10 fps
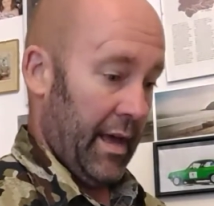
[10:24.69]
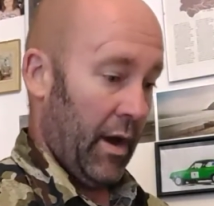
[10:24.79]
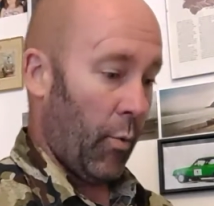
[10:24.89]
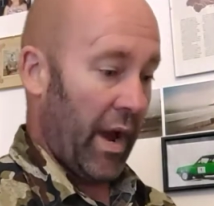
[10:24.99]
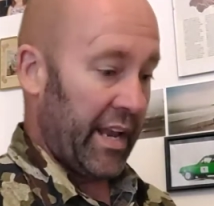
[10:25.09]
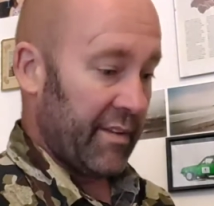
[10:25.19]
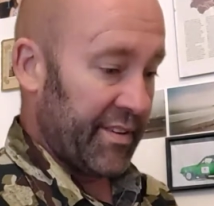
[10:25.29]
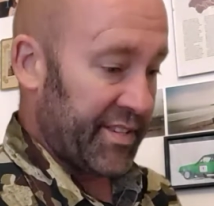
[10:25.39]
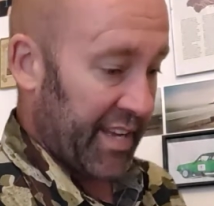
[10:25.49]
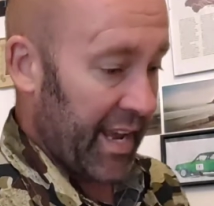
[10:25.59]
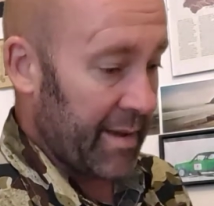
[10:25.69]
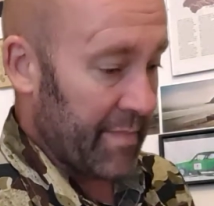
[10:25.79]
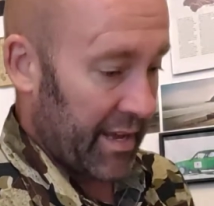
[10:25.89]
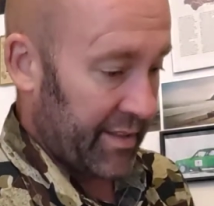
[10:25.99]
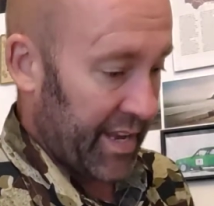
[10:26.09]
A Whale of a Time.
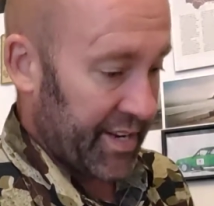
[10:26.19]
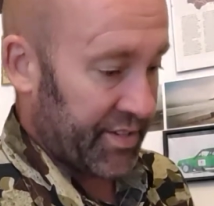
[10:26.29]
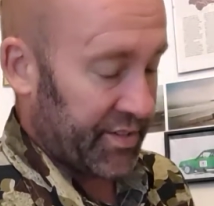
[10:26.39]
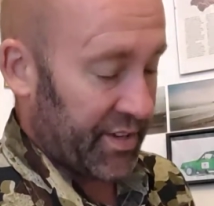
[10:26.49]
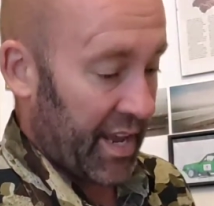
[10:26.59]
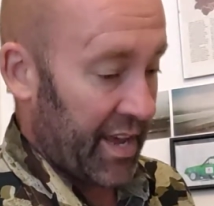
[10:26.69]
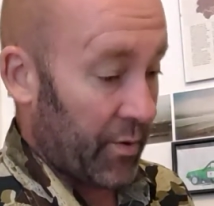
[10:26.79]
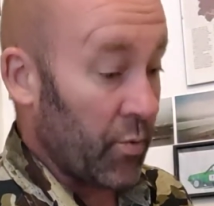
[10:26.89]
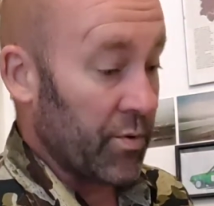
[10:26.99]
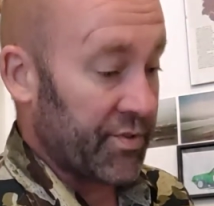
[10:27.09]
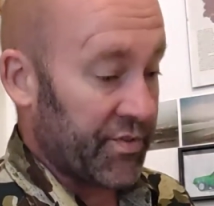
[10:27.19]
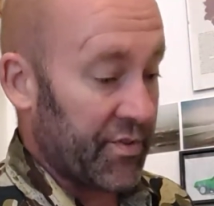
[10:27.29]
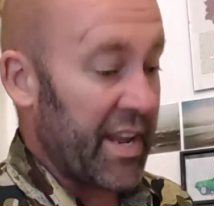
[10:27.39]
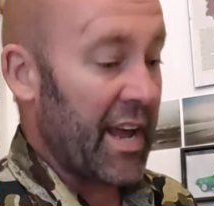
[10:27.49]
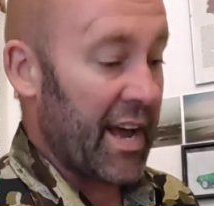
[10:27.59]
There's
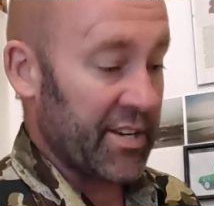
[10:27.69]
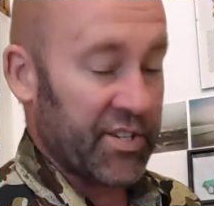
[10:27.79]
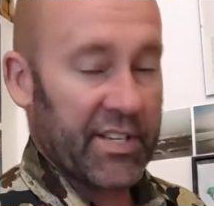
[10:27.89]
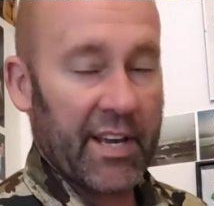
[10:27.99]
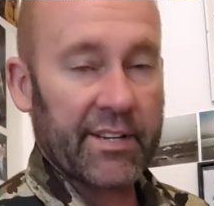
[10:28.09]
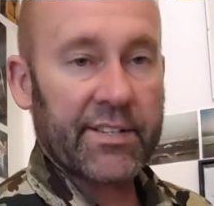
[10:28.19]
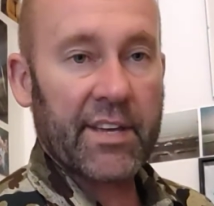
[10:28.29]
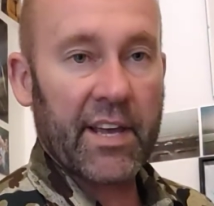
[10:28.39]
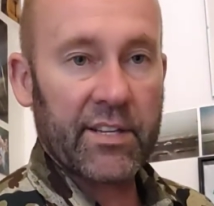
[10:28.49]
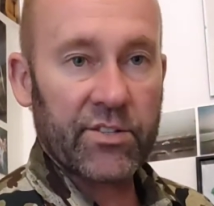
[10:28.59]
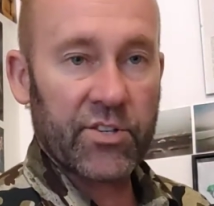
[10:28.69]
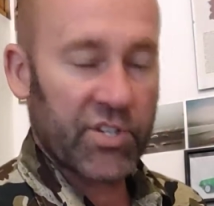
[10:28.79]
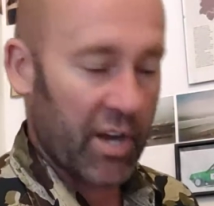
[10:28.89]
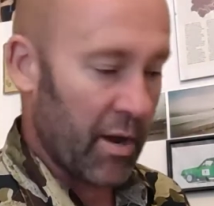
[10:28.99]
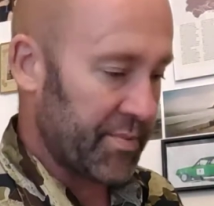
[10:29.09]
3 hashtag signs or
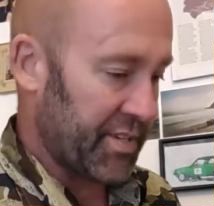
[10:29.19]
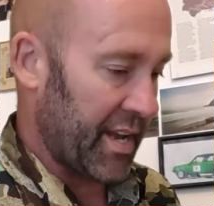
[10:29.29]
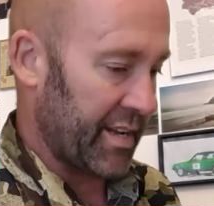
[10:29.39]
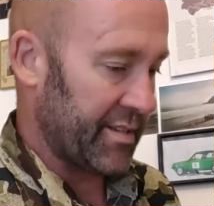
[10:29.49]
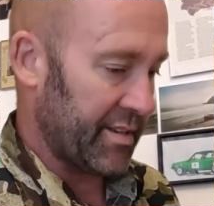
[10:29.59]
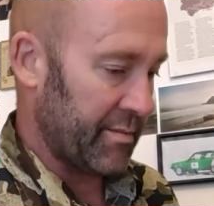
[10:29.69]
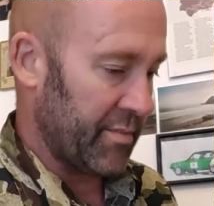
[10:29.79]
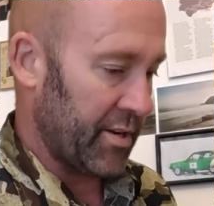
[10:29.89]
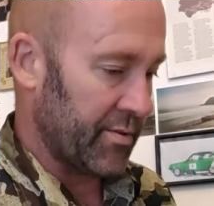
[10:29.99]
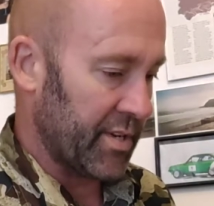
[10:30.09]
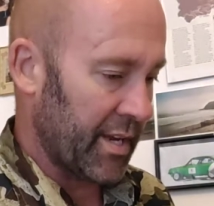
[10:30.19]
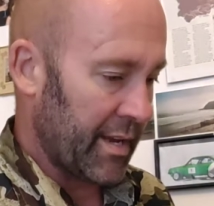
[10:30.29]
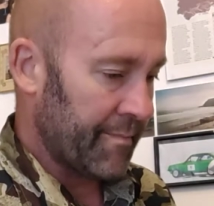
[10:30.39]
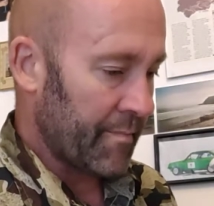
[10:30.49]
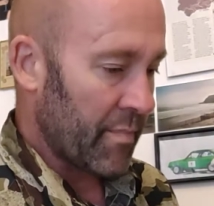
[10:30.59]
sharp signs in music,
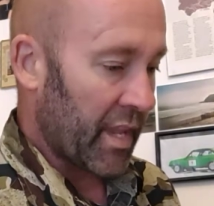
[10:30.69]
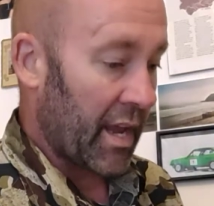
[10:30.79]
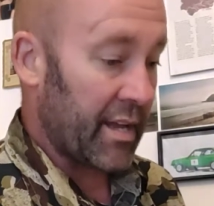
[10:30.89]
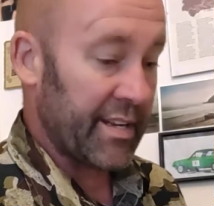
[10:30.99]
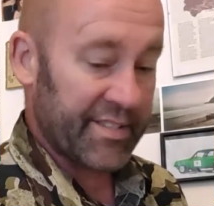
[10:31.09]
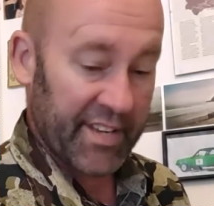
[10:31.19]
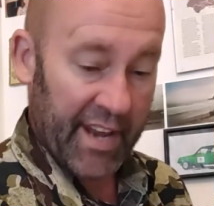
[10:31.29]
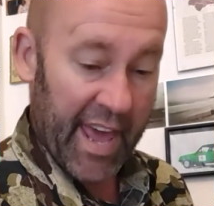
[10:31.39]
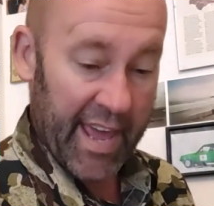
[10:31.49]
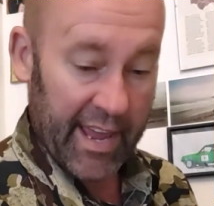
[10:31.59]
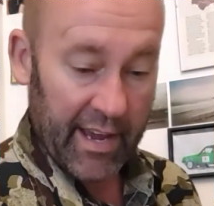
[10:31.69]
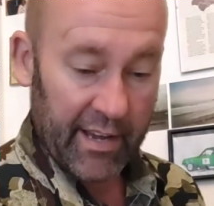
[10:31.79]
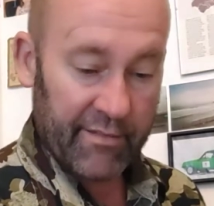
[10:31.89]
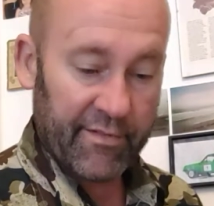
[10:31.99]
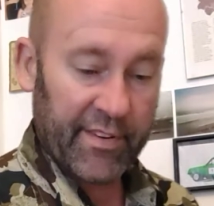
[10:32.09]
and it's an A
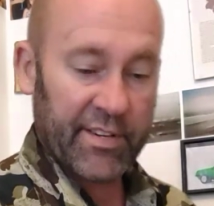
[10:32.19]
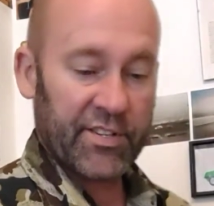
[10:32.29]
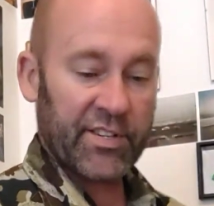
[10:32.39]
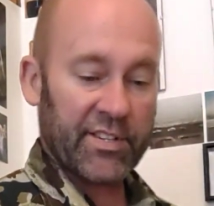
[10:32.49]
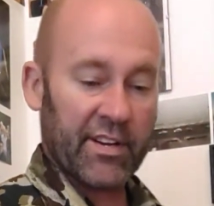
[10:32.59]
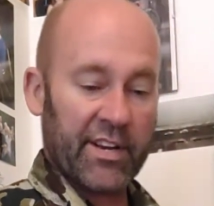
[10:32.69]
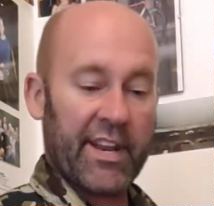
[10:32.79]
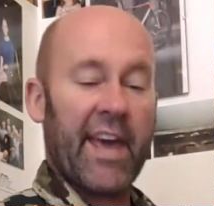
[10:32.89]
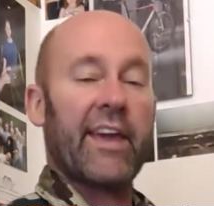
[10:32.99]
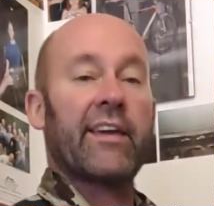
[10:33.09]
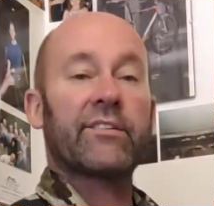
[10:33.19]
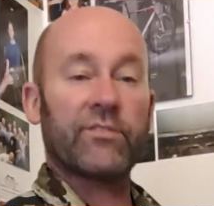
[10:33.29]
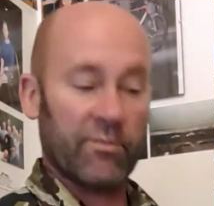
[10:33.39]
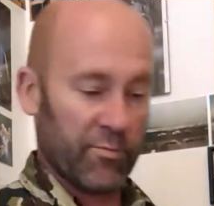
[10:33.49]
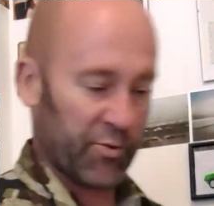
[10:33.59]
and finishes on an A,
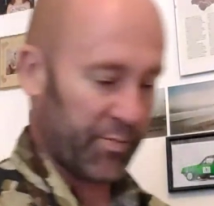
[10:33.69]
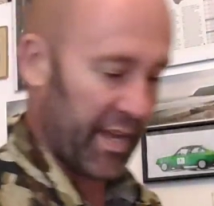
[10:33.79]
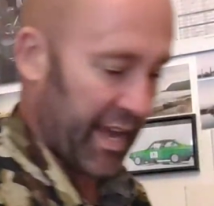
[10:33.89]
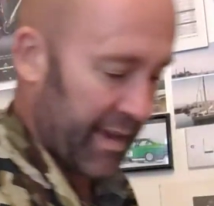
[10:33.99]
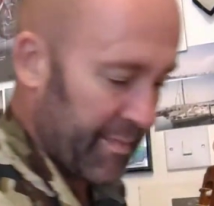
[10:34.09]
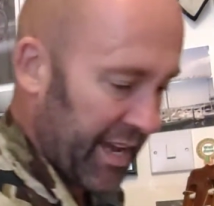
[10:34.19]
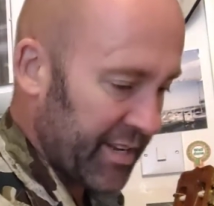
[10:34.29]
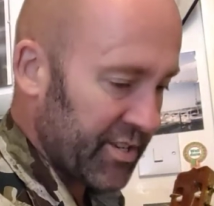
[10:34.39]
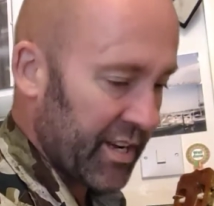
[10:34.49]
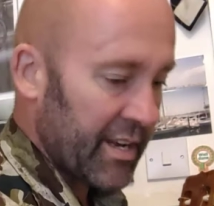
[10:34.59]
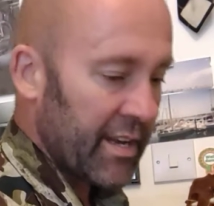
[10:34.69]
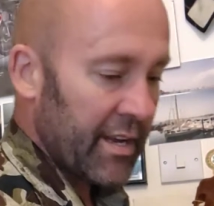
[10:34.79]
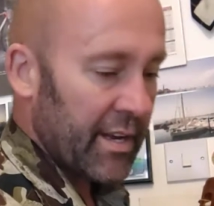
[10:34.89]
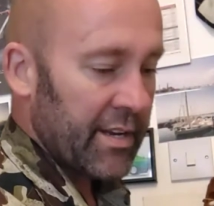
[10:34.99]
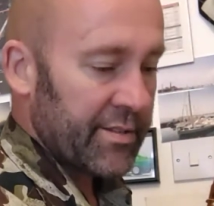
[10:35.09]
so it must be A major.
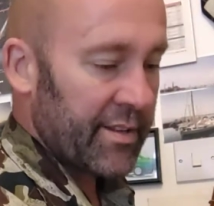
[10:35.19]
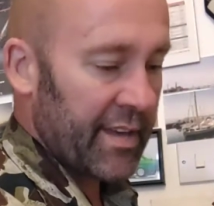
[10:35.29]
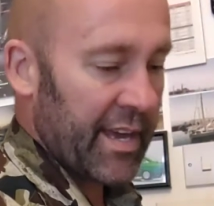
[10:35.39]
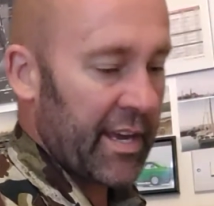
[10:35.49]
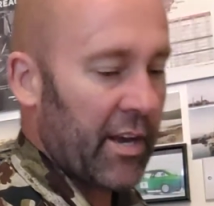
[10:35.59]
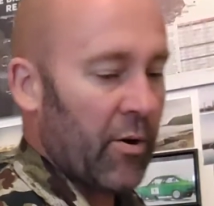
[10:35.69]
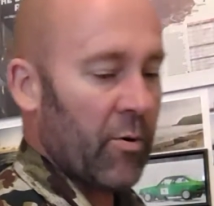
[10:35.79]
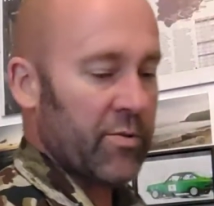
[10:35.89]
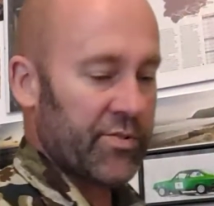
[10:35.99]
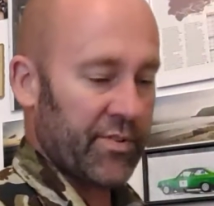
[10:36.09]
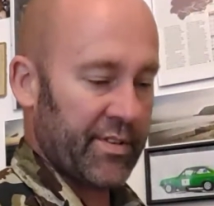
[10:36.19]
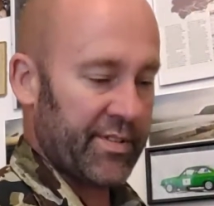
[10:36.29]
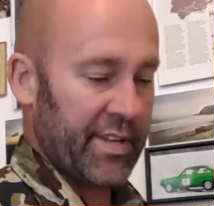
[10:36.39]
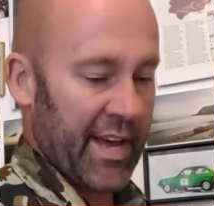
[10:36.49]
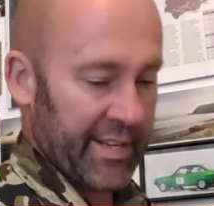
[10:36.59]
So there you go. So there's
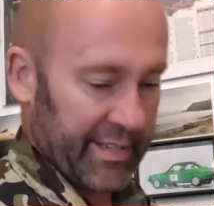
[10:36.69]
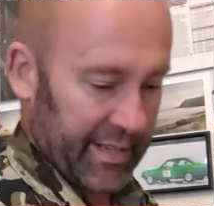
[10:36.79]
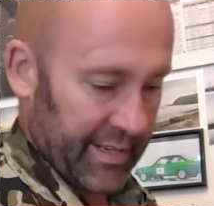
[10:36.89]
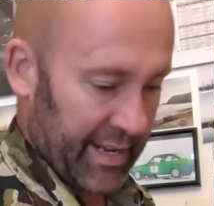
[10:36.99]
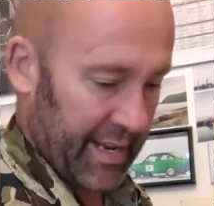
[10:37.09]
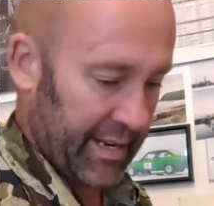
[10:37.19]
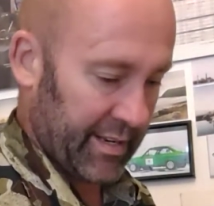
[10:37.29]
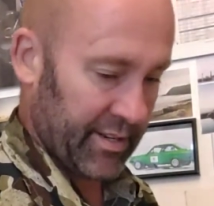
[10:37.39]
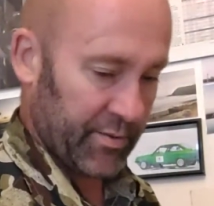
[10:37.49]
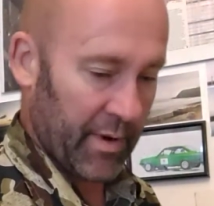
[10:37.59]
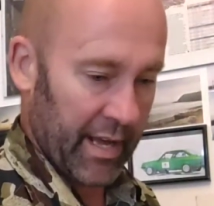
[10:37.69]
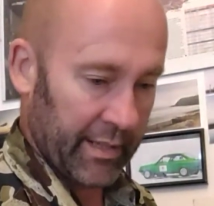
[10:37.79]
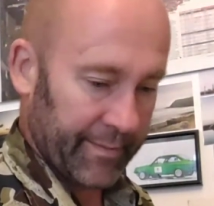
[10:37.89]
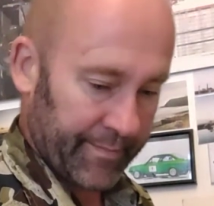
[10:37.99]
that in it as well.